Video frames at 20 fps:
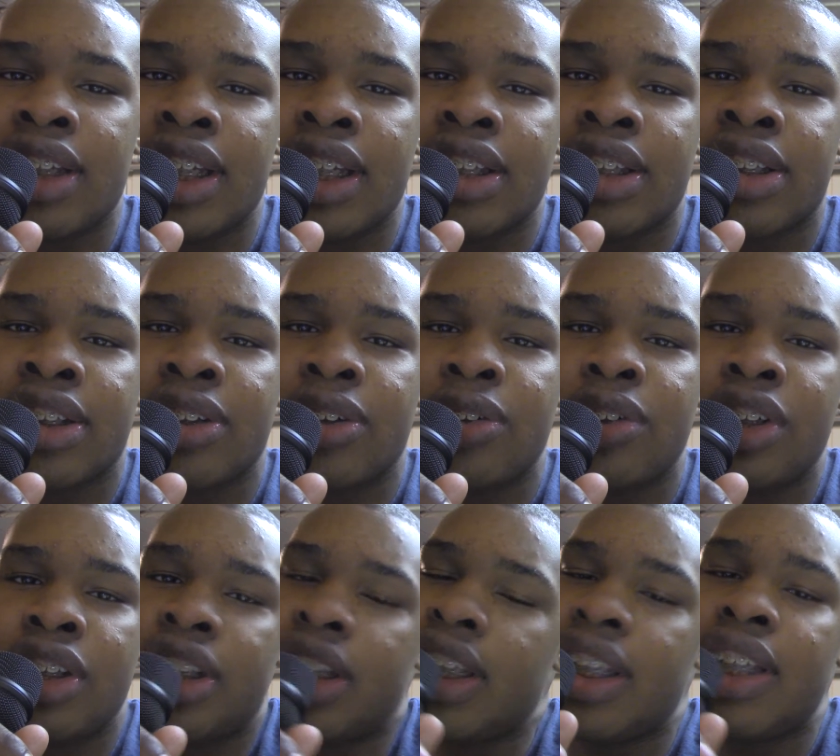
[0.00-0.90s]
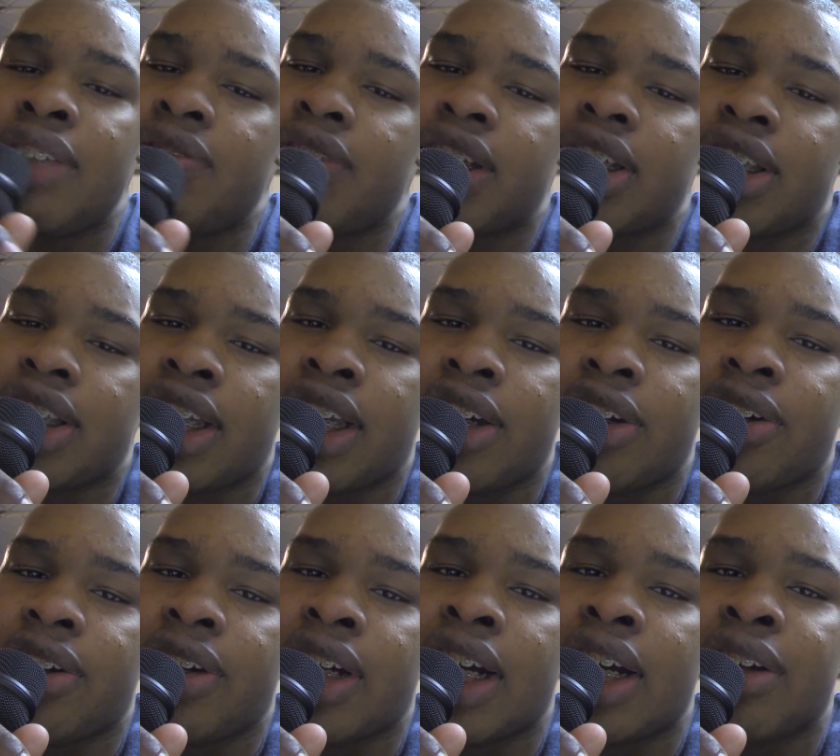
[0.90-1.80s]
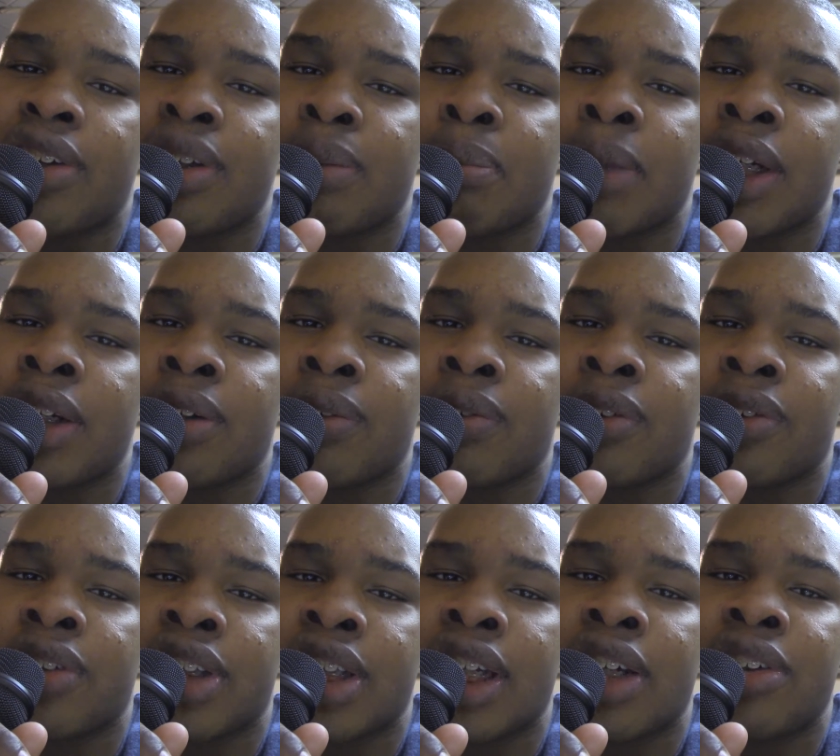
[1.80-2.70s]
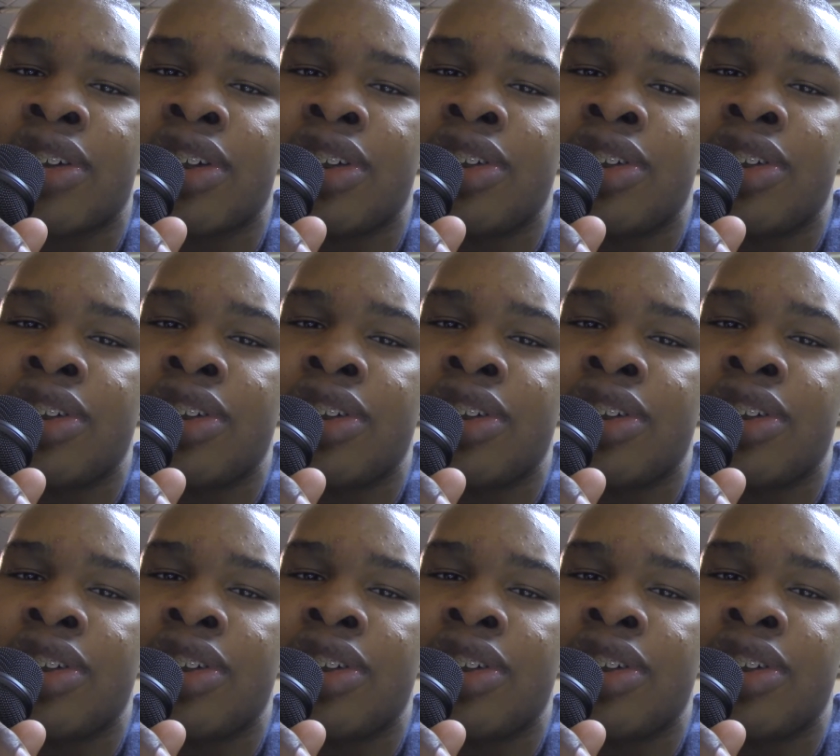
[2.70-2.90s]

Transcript: And so you didn't even get to hear how the microphone sounded.